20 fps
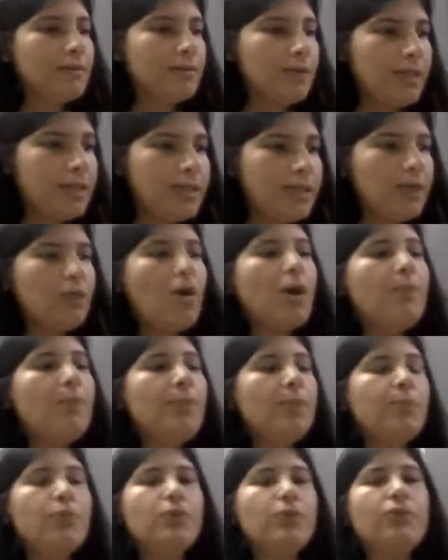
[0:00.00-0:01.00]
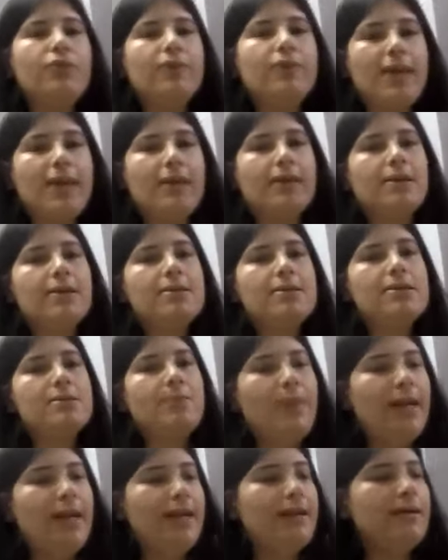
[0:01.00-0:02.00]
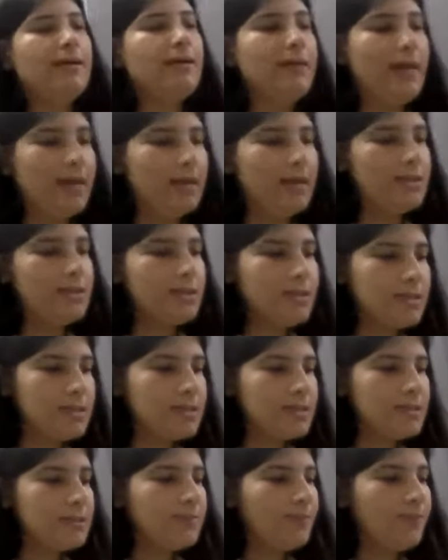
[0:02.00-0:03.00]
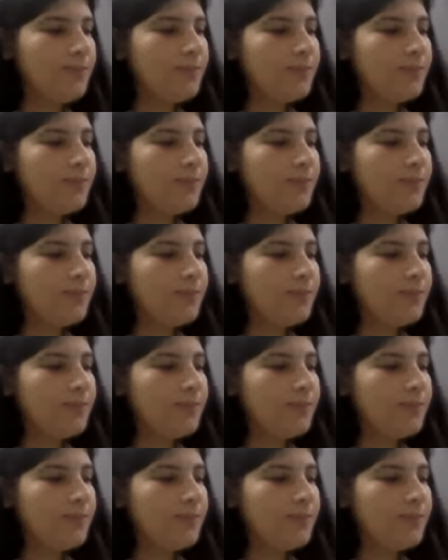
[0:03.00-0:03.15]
it cannot be proved that it is medical negligence.